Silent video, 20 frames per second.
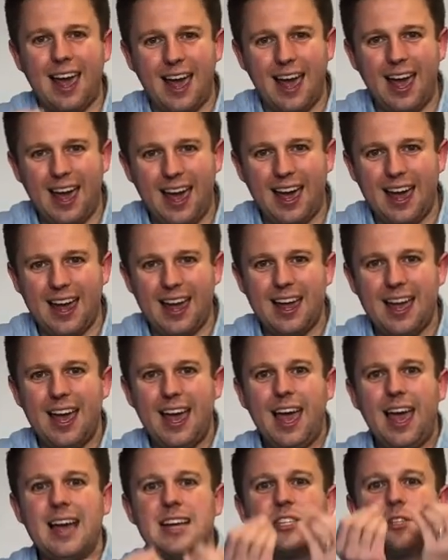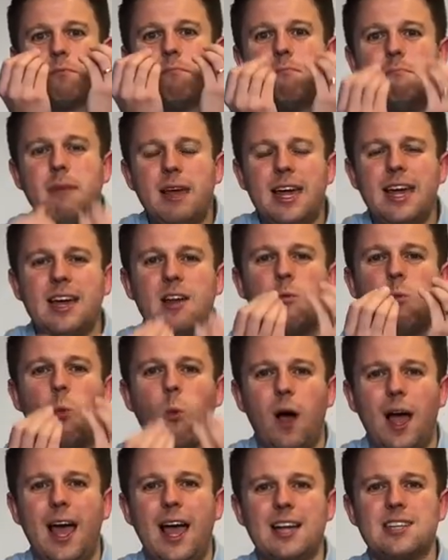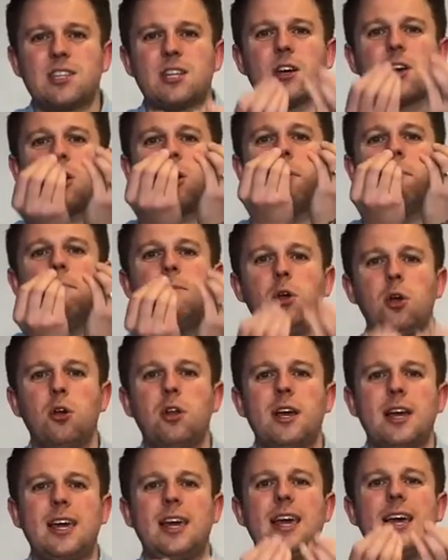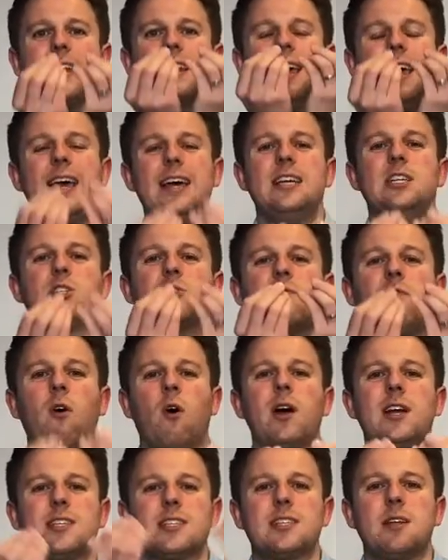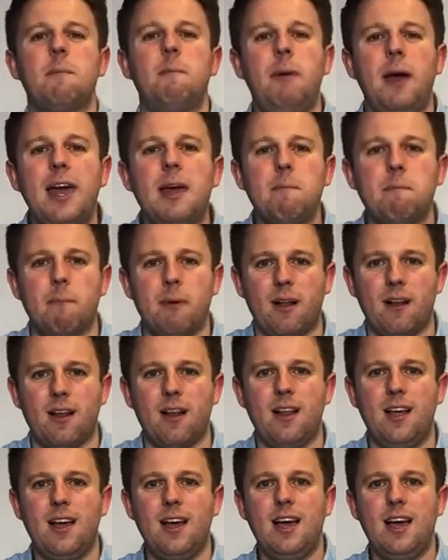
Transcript: A, His main way to communicate His voice to people,